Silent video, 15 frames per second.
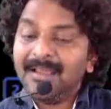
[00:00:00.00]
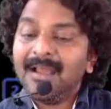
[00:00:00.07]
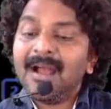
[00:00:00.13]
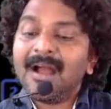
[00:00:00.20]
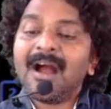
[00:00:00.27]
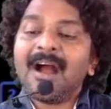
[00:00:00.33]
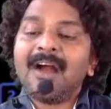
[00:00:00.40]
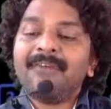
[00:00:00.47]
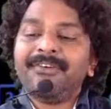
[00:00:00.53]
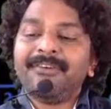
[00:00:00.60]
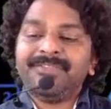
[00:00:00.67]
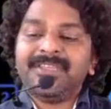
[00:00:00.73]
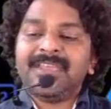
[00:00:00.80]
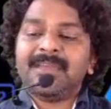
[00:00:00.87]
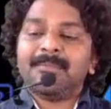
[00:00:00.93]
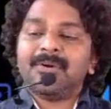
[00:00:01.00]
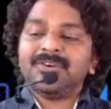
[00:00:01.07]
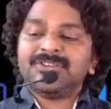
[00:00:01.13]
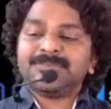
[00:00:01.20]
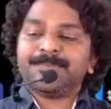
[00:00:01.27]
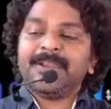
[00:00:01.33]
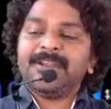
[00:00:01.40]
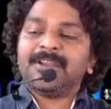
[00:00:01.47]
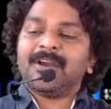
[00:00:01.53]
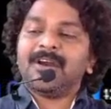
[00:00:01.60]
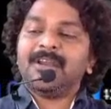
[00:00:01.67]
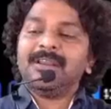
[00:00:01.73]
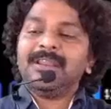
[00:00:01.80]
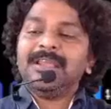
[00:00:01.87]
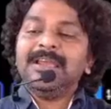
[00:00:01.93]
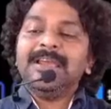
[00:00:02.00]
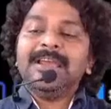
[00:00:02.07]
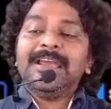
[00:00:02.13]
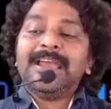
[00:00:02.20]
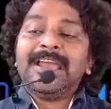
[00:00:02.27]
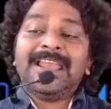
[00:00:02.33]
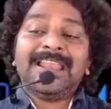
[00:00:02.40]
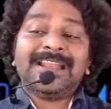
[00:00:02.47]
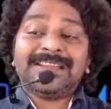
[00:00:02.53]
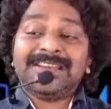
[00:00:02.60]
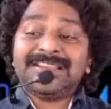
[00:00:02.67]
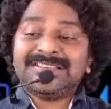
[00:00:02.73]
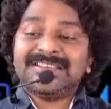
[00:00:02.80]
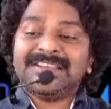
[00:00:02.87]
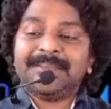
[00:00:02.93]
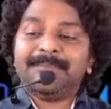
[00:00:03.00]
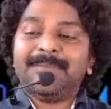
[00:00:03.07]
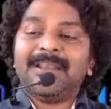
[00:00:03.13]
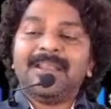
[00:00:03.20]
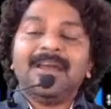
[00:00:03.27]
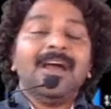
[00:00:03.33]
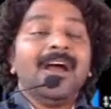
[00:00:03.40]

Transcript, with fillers: half of the amount spent on electricity bill.